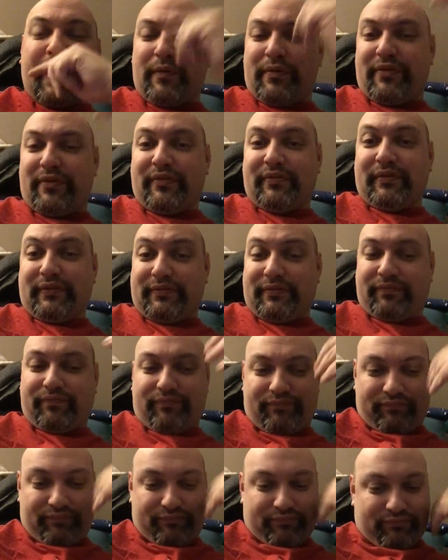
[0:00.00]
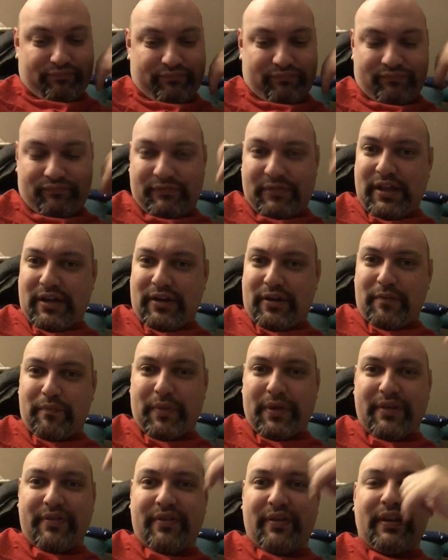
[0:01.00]
I was, you know, I'm
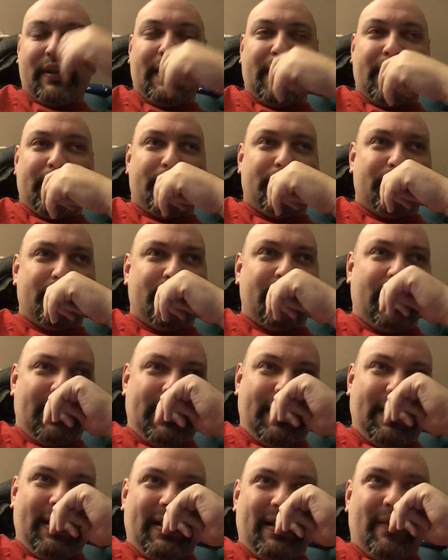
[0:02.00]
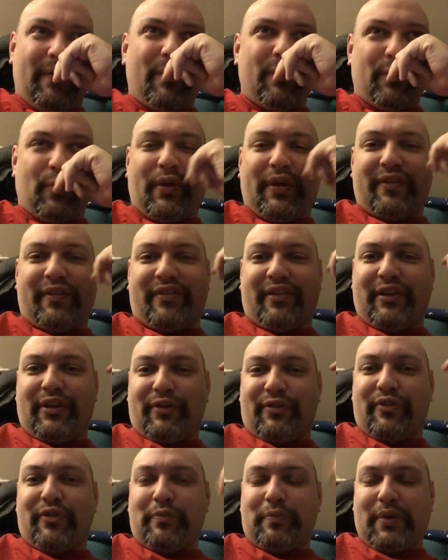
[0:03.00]
basically wasn't quite a skidoo
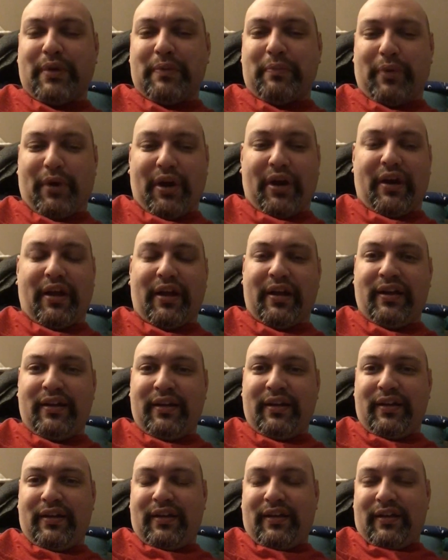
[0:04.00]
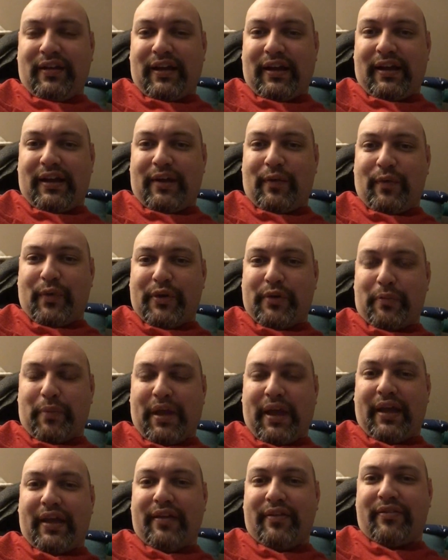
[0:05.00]
suit, but parka, uh, winter
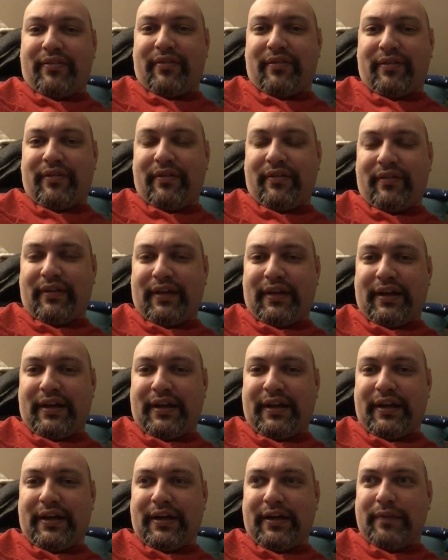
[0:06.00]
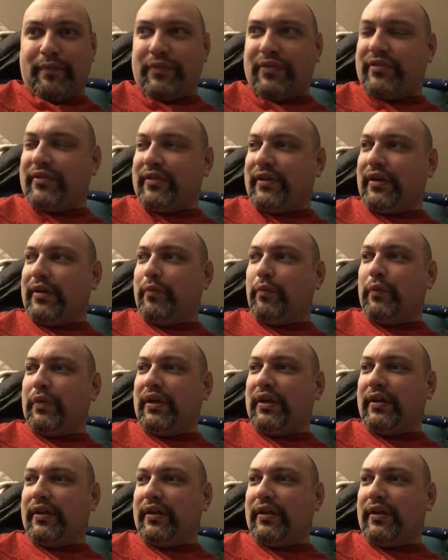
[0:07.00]
pants, um, some